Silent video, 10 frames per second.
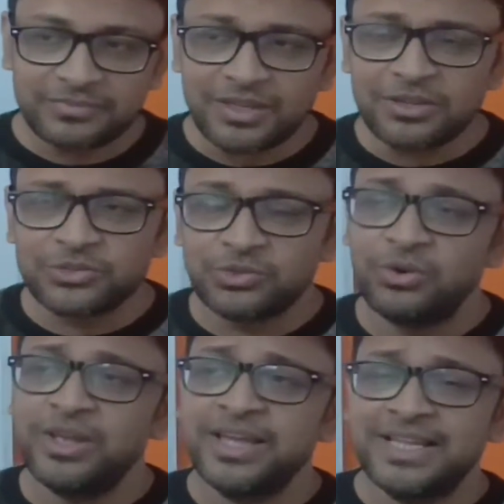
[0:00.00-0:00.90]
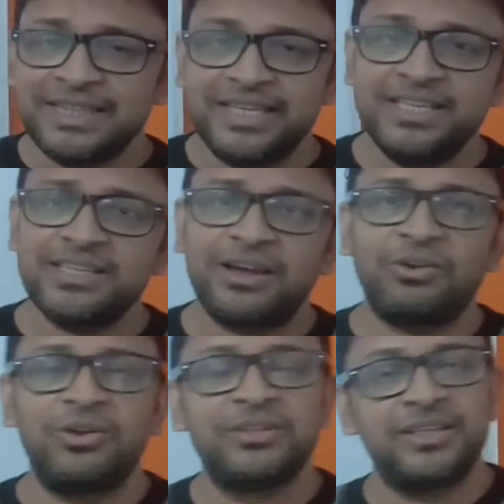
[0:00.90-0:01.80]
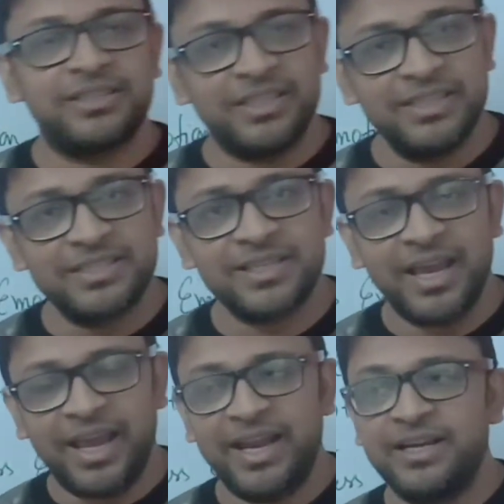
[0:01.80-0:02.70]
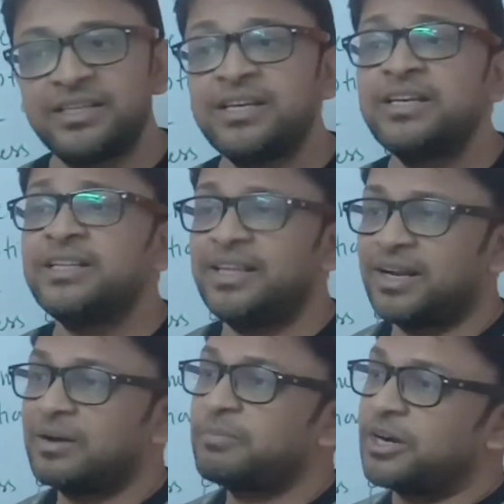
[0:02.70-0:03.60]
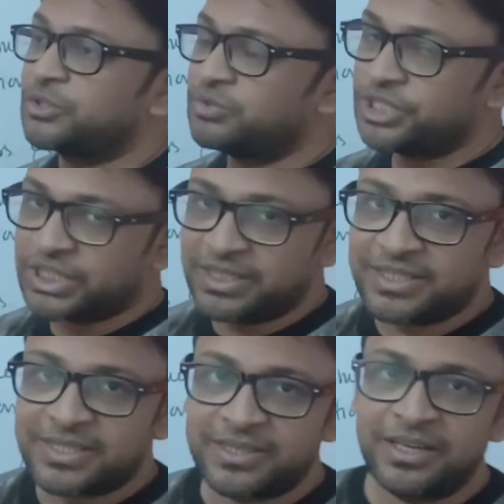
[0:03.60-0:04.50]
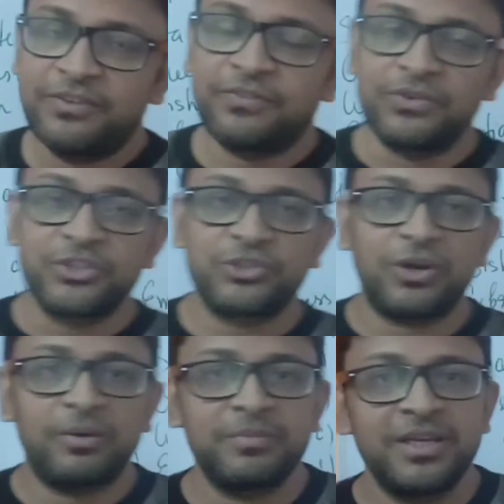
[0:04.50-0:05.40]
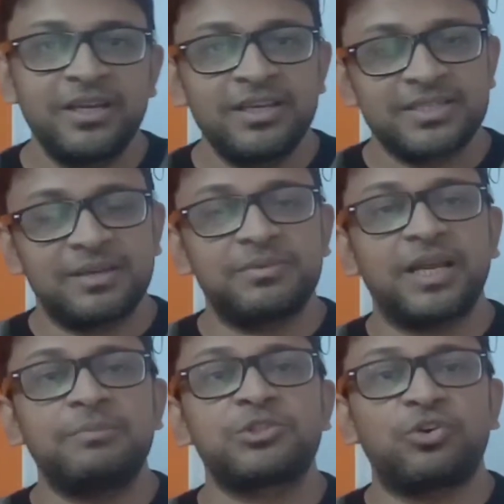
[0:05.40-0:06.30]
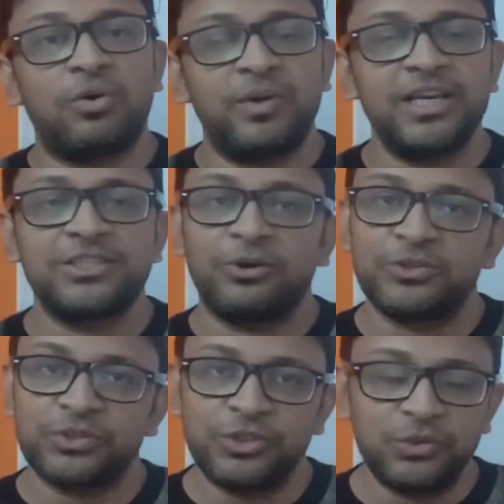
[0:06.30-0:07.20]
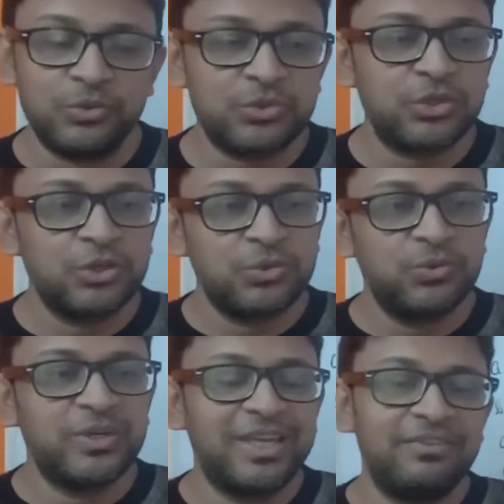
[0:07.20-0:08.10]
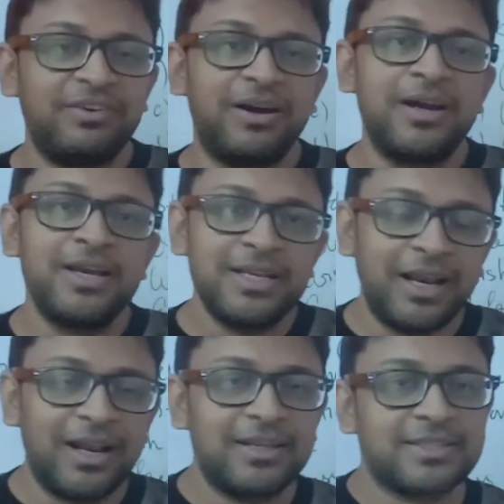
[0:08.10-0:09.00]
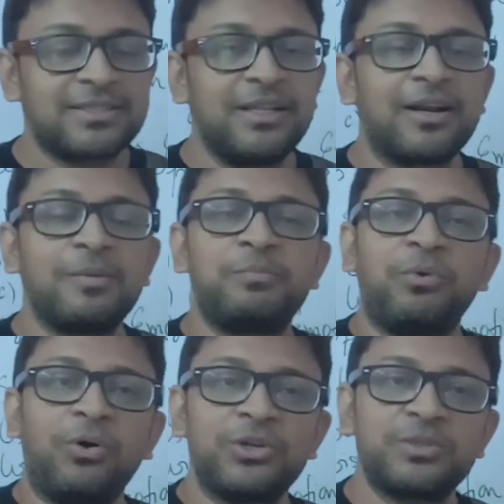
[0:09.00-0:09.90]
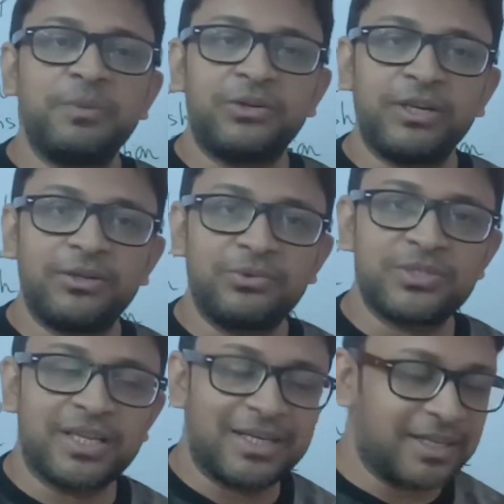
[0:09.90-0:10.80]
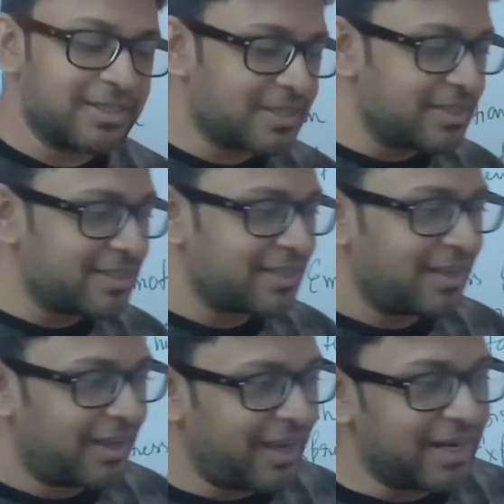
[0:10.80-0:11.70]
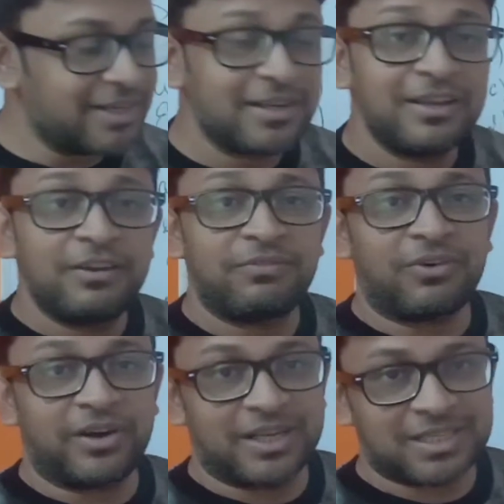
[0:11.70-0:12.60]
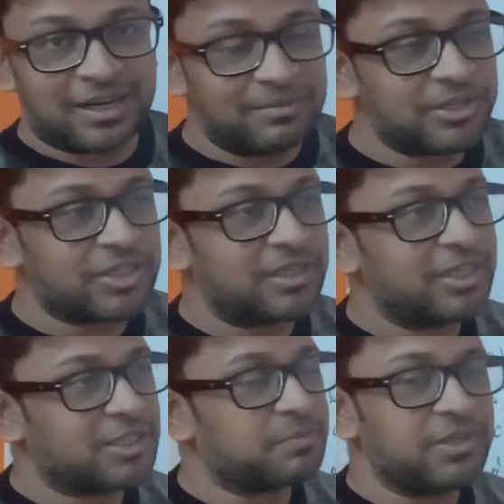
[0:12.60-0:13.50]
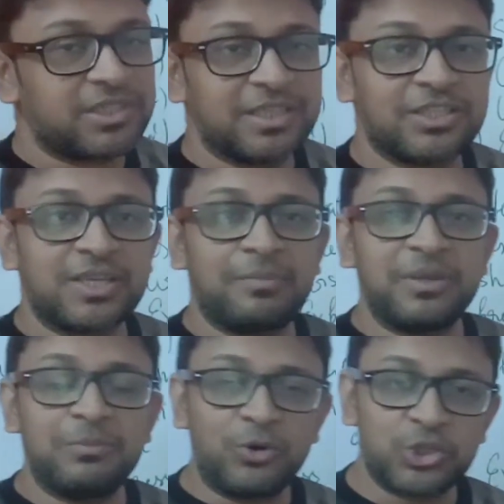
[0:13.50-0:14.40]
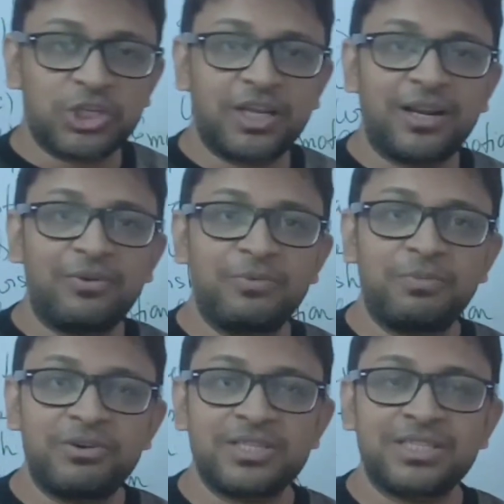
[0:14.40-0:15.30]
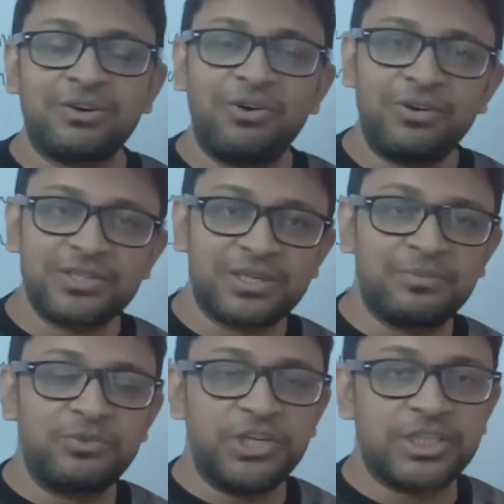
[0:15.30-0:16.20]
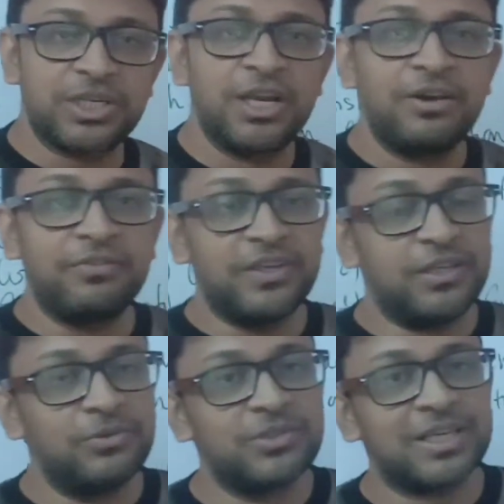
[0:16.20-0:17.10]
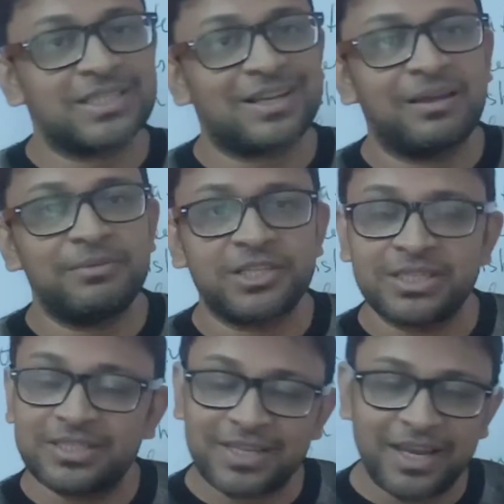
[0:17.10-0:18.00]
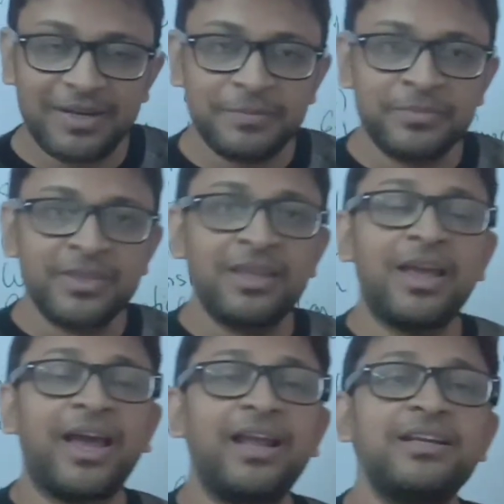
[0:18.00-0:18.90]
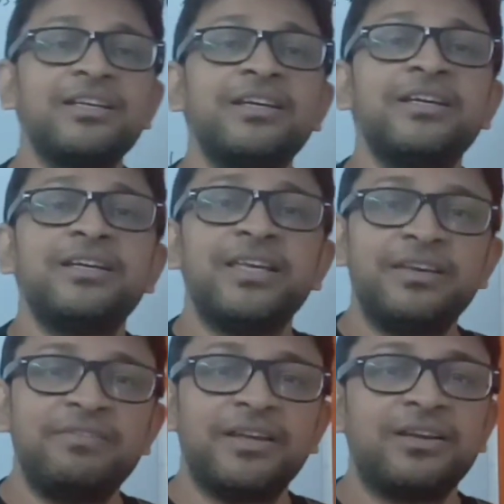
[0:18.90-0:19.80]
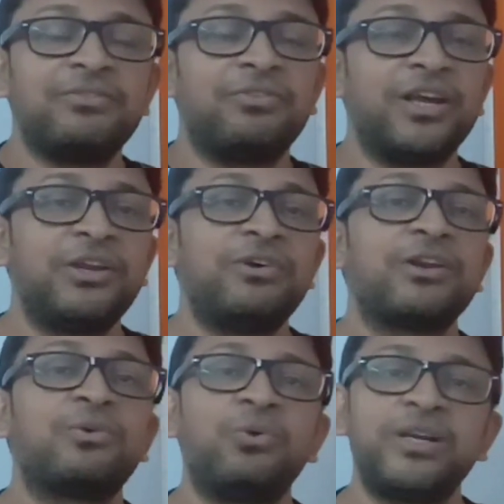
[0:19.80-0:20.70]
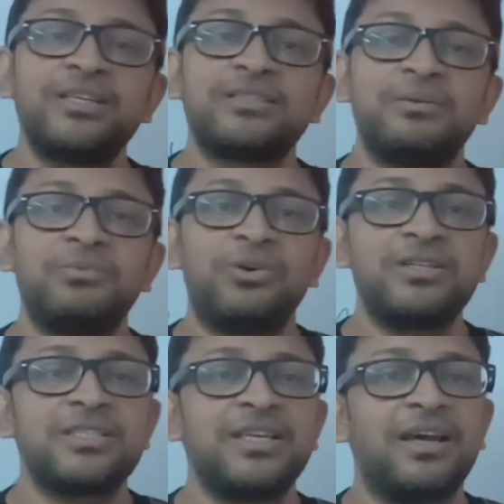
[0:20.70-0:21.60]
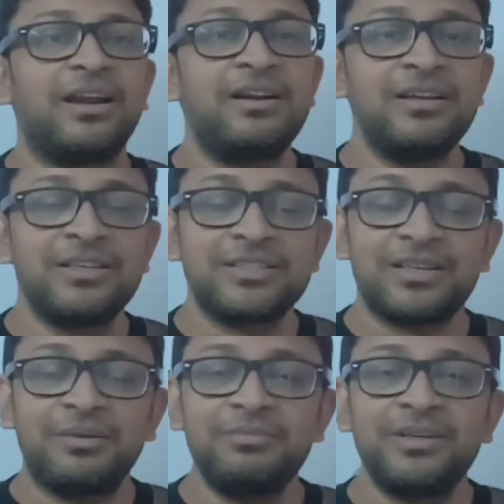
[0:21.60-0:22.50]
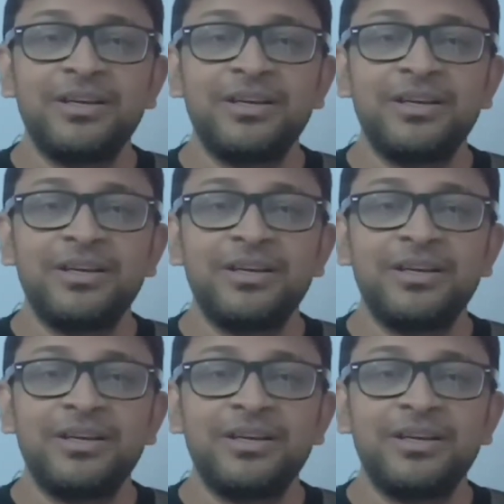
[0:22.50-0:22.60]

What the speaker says: So these are all the things, and there are punctuations, full stop, sometimes comma is also used to give a little pause between two sentences, and for exclamation, expressing some emotional outburst or some wish, we use exclamation sign, and even when you are quoting some words, there are some